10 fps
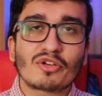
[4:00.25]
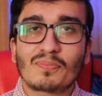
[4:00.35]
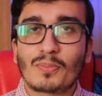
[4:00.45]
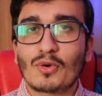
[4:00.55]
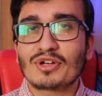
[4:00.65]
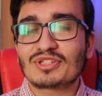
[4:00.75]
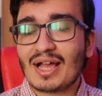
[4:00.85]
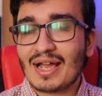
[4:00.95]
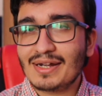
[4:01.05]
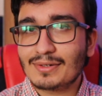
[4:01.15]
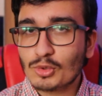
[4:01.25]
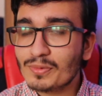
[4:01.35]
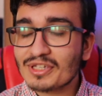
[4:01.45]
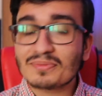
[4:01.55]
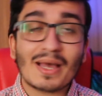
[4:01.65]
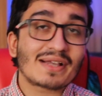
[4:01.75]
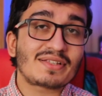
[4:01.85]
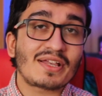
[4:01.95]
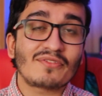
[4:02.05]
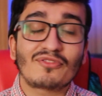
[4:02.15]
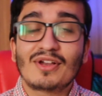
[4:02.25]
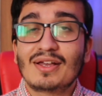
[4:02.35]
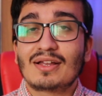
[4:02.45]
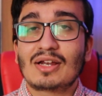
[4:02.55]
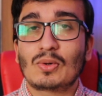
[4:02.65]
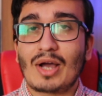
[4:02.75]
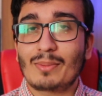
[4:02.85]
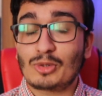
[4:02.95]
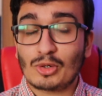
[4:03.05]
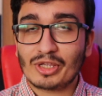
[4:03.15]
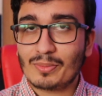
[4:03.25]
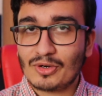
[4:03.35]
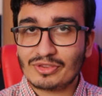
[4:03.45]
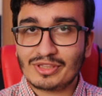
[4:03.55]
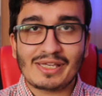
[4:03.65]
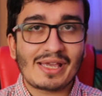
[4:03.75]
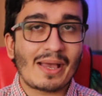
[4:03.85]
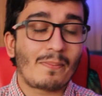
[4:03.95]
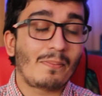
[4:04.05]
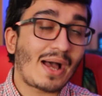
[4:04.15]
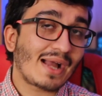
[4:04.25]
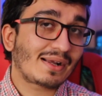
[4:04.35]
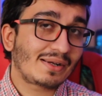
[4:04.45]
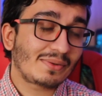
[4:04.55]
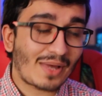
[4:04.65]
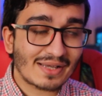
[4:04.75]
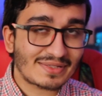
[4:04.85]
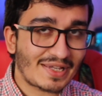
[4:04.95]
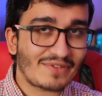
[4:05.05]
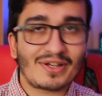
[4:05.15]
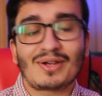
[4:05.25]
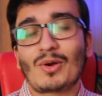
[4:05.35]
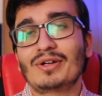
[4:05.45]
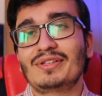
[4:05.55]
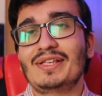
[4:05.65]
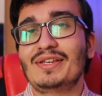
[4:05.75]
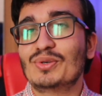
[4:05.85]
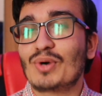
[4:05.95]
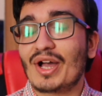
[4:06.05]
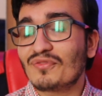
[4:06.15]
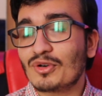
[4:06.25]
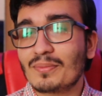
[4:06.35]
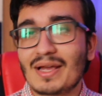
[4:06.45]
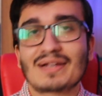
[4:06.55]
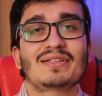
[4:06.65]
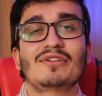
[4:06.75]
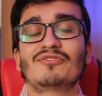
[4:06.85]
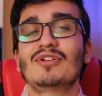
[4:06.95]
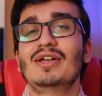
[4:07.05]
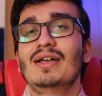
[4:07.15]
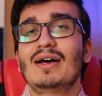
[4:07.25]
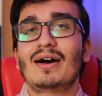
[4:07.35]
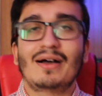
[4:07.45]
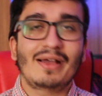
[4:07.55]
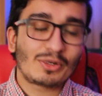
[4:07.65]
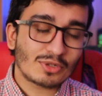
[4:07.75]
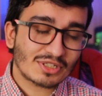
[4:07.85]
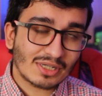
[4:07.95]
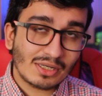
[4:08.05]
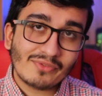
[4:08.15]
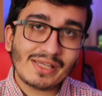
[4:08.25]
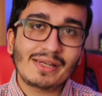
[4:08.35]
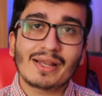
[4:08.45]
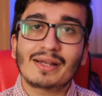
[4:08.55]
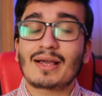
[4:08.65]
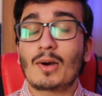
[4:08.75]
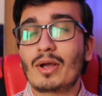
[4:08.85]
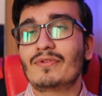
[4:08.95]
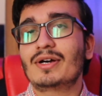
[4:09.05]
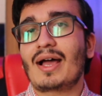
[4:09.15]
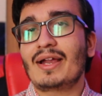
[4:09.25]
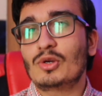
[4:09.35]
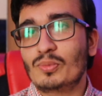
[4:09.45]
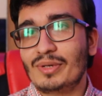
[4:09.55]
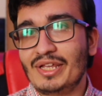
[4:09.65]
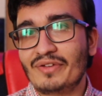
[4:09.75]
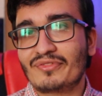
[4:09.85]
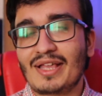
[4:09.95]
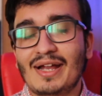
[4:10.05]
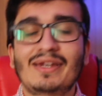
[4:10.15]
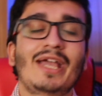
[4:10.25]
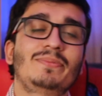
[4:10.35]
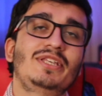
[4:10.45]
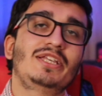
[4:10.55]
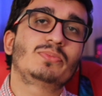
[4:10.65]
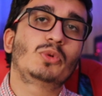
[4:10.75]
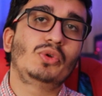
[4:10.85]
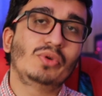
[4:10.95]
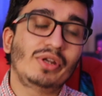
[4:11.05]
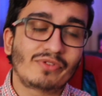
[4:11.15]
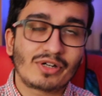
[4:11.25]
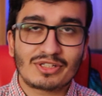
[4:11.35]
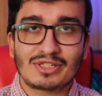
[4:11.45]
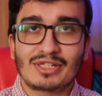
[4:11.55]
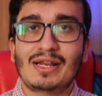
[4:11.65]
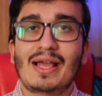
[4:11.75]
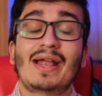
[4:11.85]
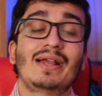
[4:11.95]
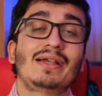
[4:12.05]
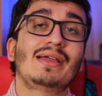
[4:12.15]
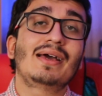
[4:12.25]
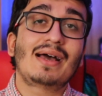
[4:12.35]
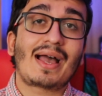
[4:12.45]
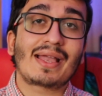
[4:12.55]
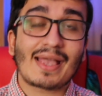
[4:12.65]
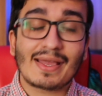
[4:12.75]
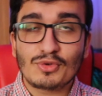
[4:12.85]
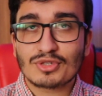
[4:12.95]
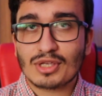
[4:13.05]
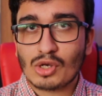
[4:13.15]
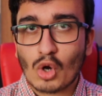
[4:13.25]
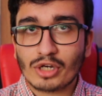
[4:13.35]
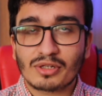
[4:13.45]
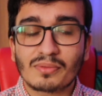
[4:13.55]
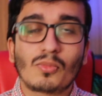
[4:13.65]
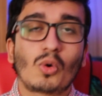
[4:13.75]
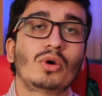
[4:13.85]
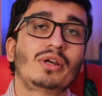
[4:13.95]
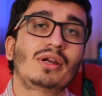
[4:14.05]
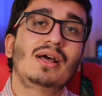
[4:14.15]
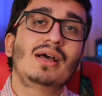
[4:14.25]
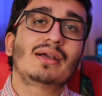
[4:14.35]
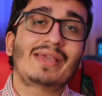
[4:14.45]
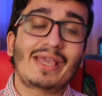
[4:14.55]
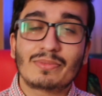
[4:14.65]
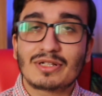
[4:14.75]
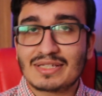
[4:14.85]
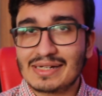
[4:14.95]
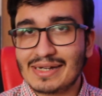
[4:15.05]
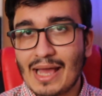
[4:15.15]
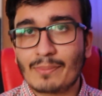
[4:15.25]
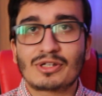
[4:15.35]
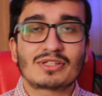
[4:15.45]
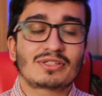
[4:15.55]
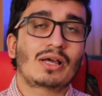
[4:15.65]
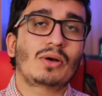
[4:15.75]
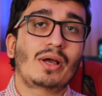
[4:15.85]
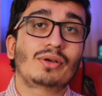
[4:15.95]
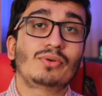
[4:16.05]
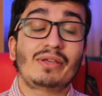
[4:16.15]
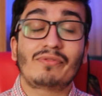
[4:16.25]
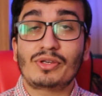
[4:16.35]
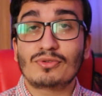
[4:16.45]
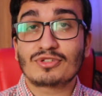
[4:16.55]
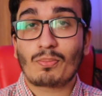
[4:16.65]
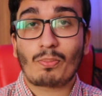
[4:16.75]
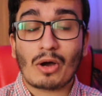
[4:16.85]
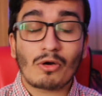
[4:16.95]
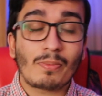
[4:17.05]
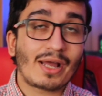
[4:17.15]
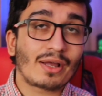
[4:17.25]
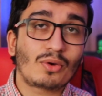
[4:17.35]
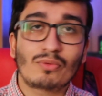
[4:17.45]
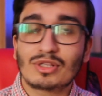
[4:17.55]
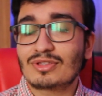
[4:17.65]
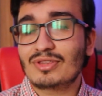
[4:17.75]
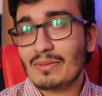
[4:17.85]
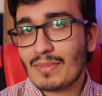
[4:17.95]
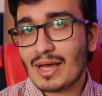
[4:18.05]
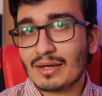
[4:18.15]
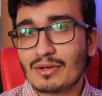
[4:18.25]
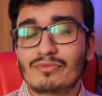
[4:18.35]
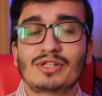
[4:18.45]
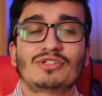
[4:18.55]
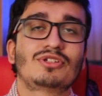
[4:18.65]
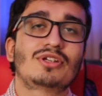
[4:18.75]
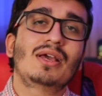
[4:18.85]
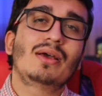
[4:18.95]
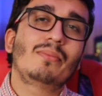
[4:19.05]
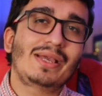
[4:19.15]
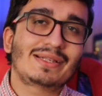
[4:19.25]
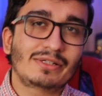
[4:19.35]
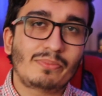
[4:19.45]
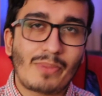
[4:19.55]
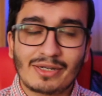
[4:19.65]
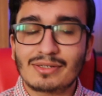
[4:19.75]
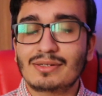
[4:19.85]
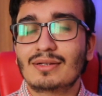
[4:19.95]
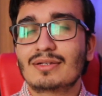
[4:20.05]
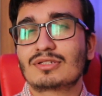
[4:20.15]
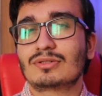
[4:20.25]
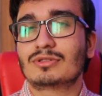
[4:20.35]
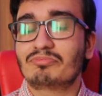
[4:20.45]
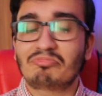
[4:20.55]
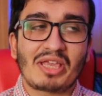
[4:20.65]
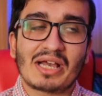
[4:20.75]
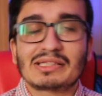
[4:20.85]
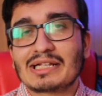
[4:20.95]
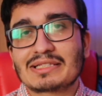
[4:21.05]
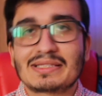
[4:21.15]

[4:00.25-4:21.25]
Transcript: of ports, I do miss MagSafe. Now I'm talking about the Mac MagSafe and not the new iPhone MagSafe. It was convenient, however I do believe that Type-C is more universal and I can use a lot more cables and adapters now. I could even use a power bank with the Mac, which makes it better. So yeah, that's